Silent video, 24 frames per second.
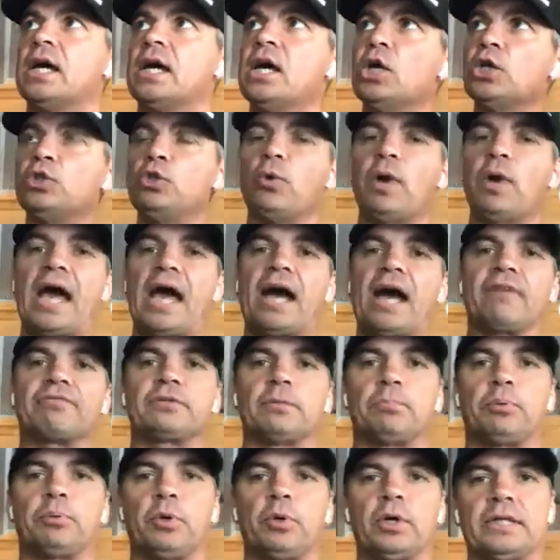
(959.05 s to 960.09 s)
You have to
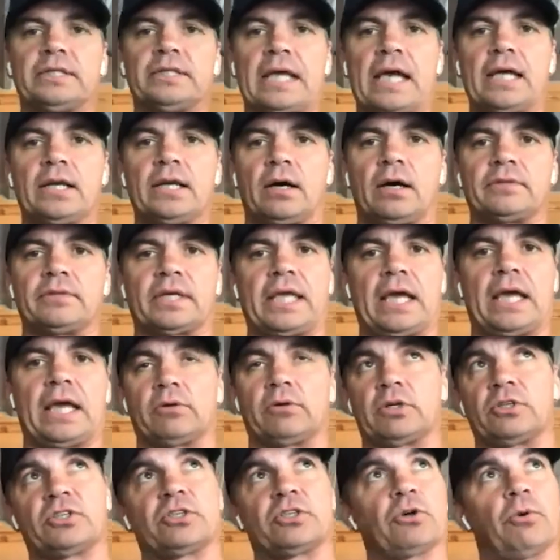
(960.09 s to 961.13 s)
put a date on the
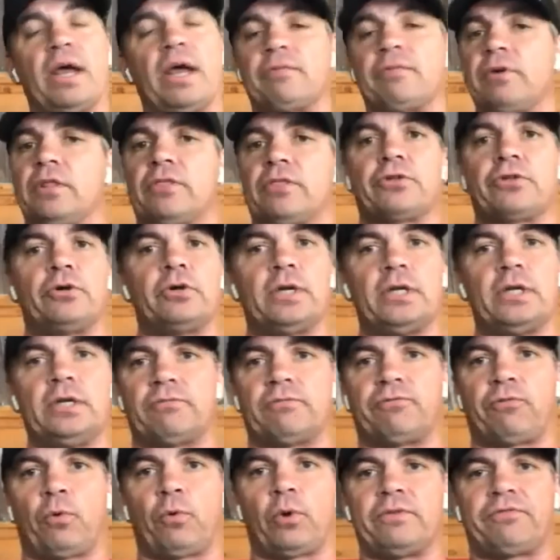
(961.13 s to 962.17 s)
calendar. So every 30 to
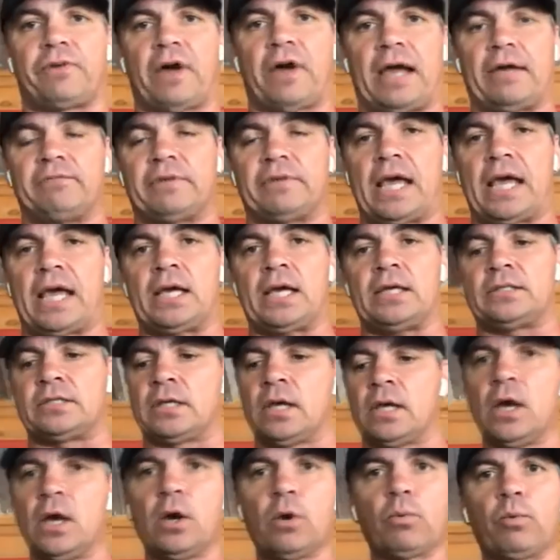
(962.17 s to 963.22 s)
45 days,
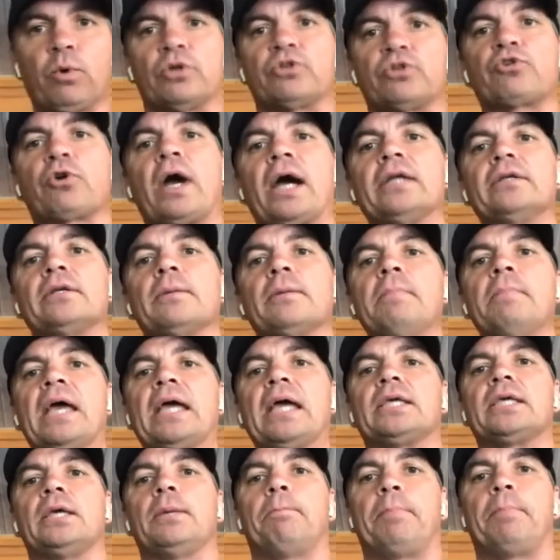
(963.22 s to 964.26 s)
we're trying to
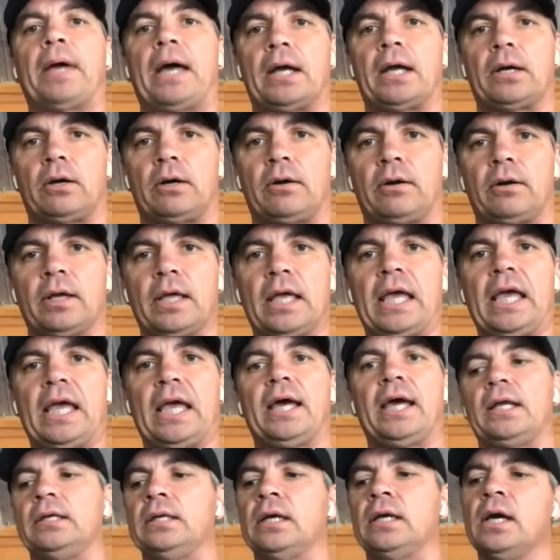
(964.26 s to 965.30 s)
make you better.
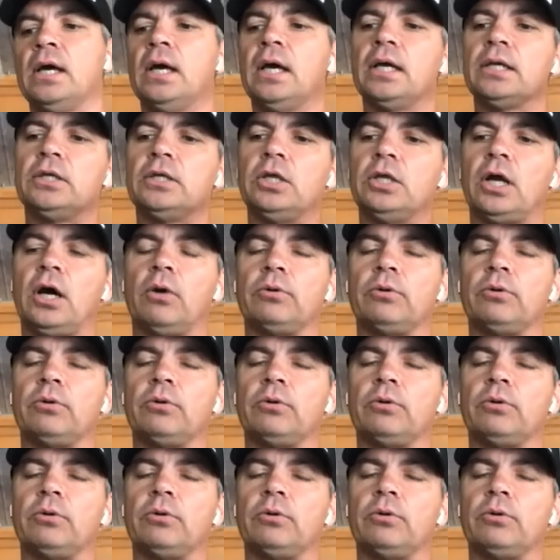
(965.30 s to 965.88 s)
And, you know,